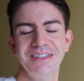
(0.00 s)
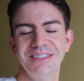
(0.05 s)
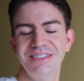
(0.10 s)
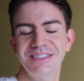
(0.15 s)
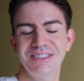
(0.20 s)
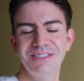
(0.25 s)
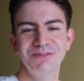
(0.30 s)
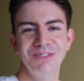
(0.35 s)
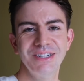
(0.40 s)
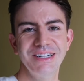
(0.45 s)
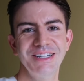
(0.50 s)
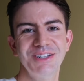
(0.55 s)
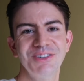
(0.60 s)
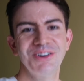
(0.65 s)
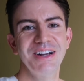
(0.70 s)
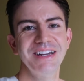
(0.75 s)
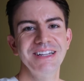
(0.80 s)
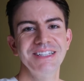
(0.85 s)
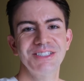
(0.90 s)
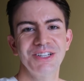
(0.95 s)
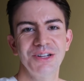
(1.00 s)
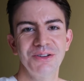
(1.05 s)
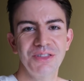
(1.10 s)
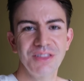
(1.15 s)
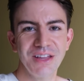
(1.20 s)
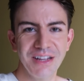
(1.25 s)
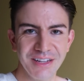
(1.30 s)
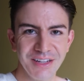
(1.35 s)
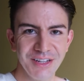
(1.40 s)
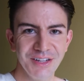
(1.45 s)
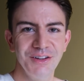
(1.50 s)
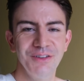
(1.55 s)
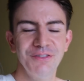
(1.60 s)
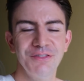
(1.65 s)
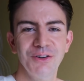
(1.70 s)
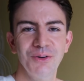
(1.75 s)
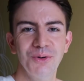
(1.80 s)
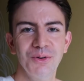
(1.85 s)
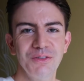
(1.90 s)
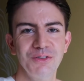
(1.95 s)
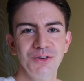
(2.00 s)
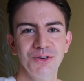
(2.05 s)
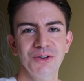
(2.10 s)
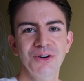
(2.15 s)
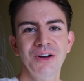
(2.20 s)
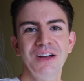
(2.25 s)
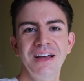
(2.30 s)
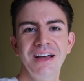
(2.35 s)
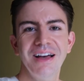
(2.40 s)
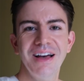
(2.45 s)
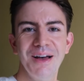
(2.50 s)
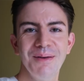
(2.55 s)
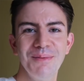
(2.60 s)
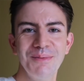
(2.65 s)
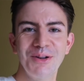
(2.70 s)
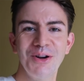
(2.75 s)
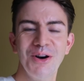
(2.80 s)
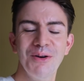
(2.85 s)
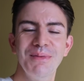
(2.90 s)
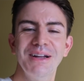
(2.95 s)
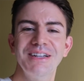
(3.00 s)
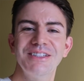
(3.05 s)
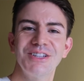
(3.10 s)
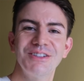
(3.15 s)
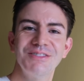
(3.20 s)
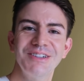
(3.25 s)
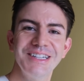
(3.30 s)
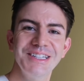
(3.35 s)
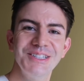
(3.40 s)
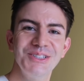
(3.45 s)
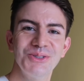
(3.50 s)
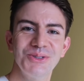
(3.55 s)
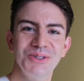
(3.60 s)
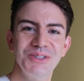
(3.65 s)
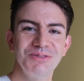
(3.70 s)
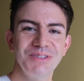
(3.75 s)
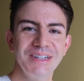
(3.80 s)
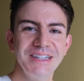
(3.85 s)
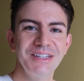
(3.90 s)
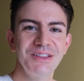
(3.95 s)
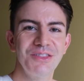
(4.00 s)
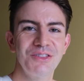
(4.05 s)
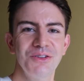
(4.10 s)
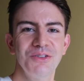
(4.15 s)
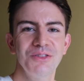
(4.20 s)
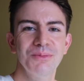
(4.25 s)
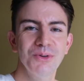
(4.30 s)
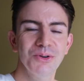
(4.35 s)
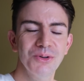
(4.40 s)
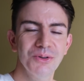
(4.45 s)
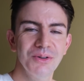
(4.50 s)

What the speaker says: It's really great. So thank you for all of your comments. I really enjoyed reading through them